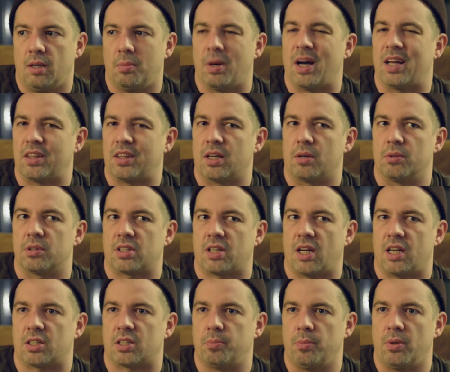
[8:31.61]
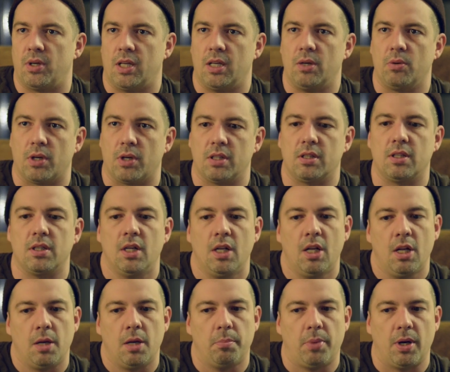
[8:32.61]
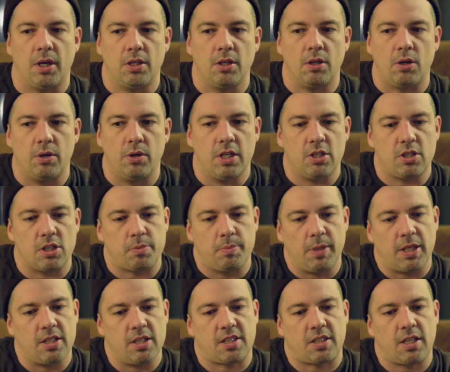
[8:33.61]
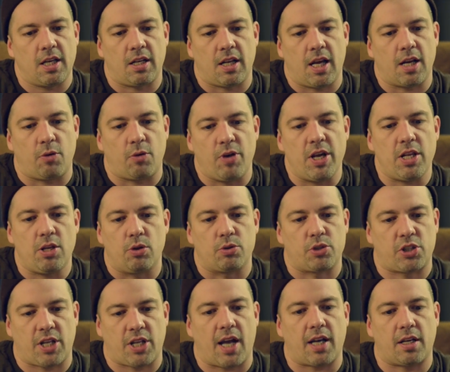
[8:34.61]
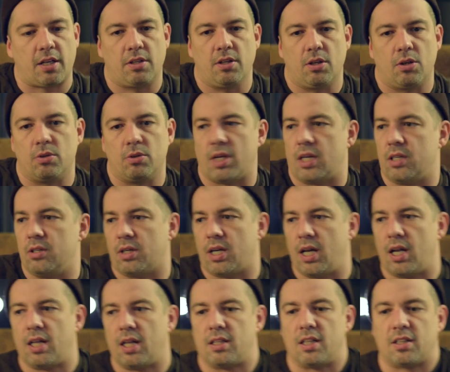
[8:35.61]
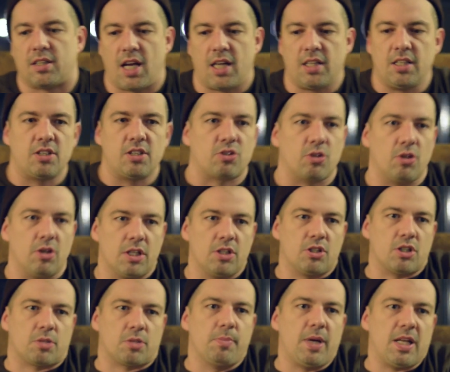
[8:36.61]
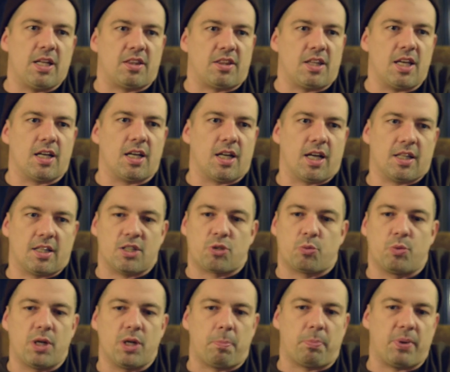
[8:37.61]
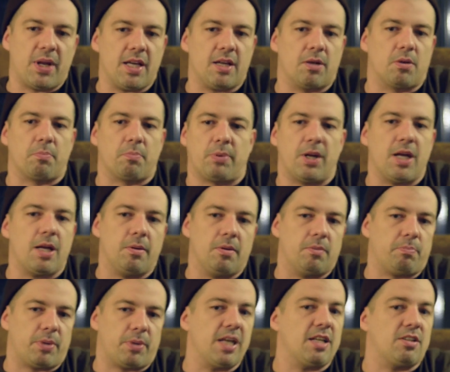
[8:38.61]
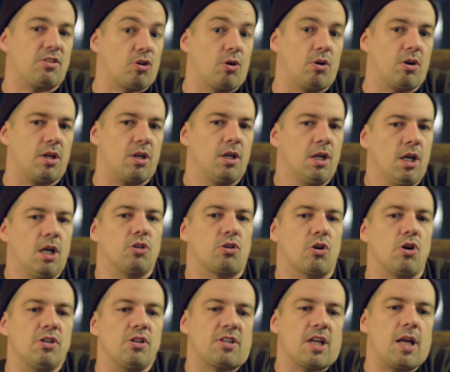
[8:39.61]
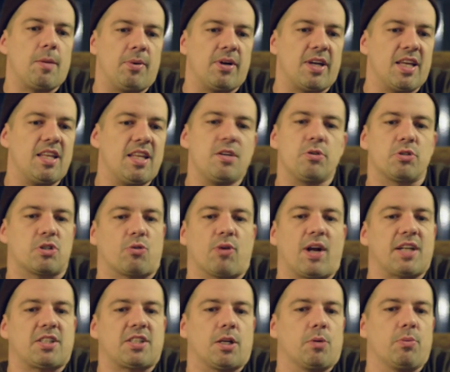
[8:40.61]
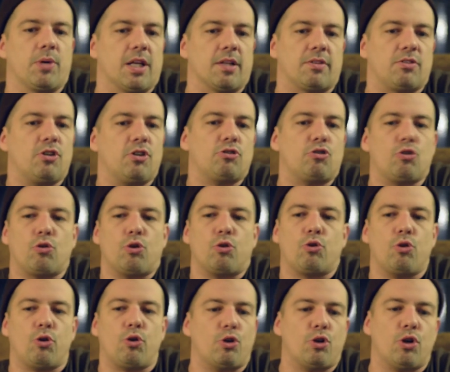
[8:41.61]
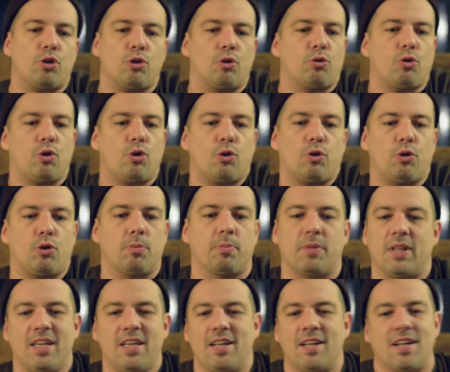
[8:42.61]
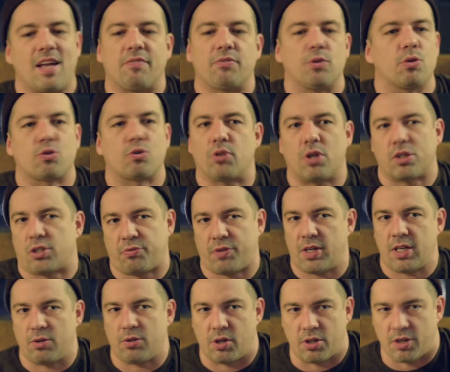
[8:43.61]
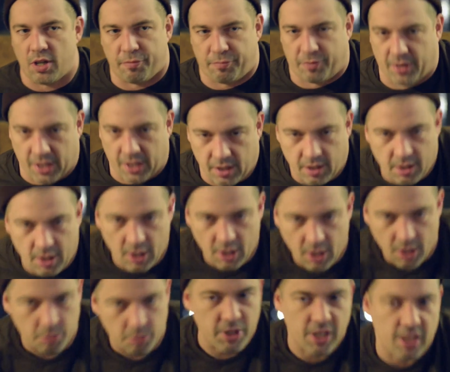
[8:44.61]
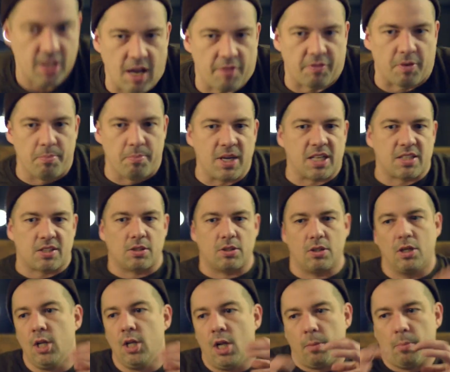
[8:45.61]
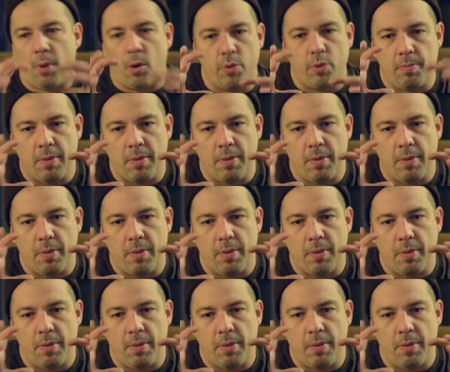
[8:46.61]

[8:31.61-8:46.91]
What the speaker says: but I think it was Cash Money. But you know, he just made this thing like Radio Shack, you know, that you get at the Tandy store. He just made a thing like this with a Play Toy turntable, and he was scratching with it. He didn't have no crossfader or nothing. We didn't have a mixer, but we